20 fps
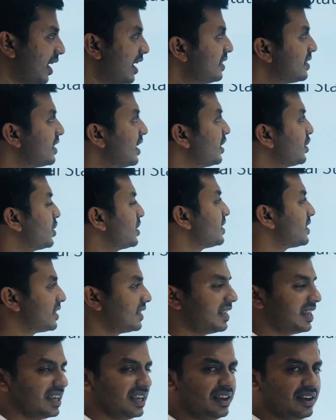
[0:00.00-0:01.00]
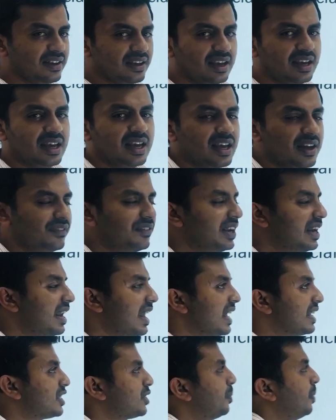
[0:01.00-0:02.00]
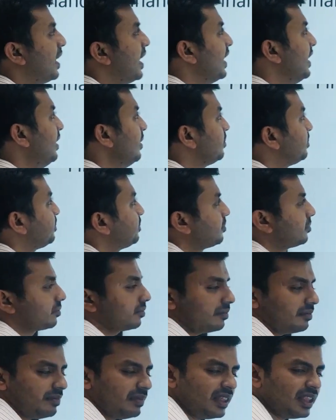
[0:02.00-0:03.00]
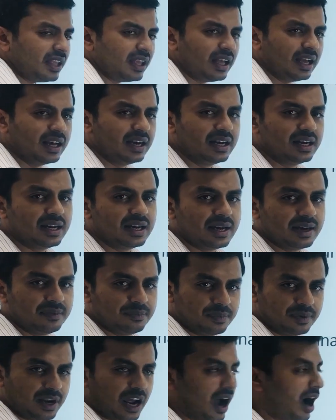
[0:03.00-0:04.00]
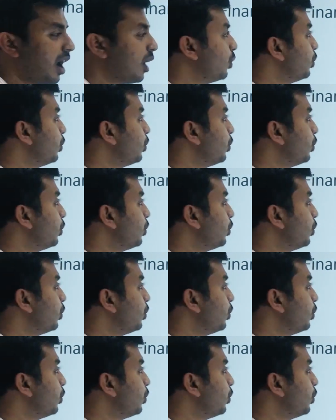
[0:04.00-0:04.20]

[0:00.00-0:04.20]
Section C will explain how